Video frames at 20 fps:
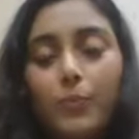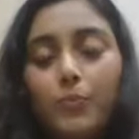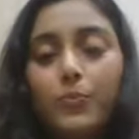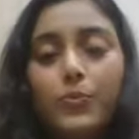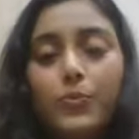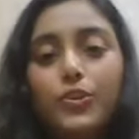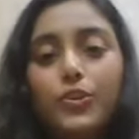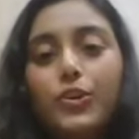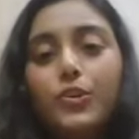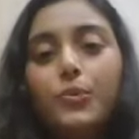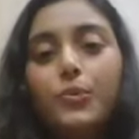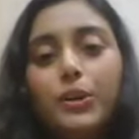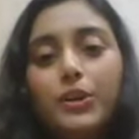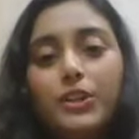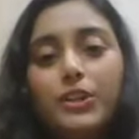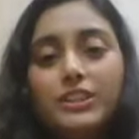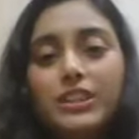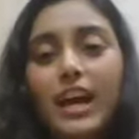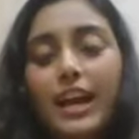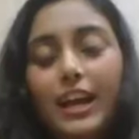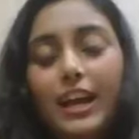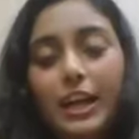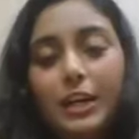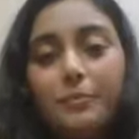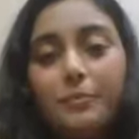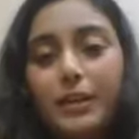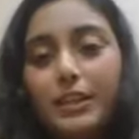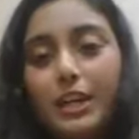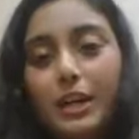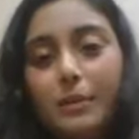so because I had
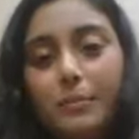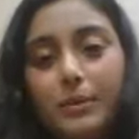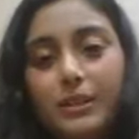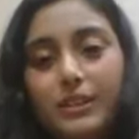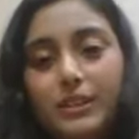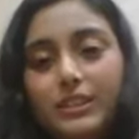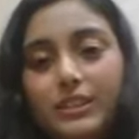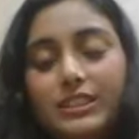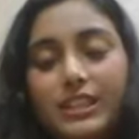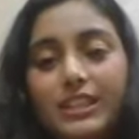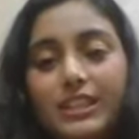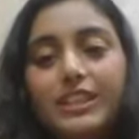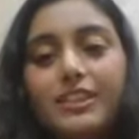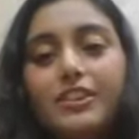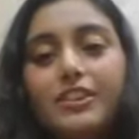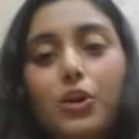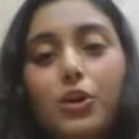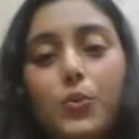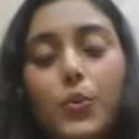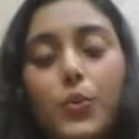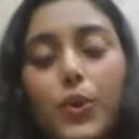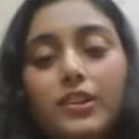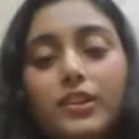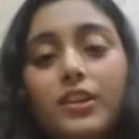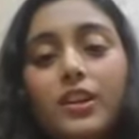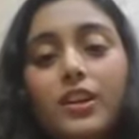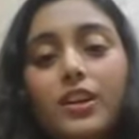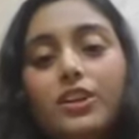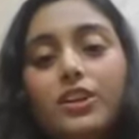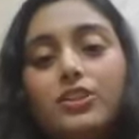picked up a seat in round one,
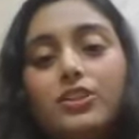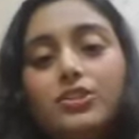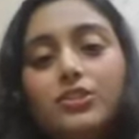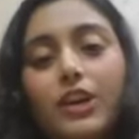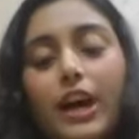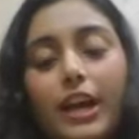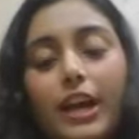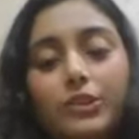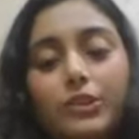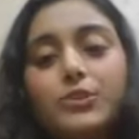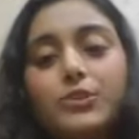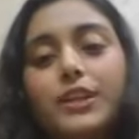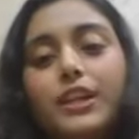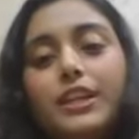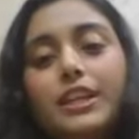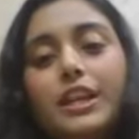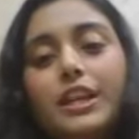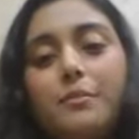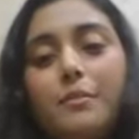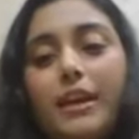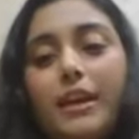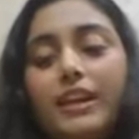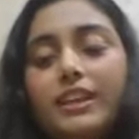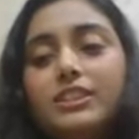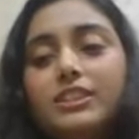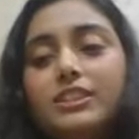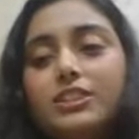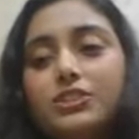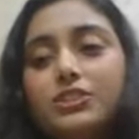so I used to get their mails.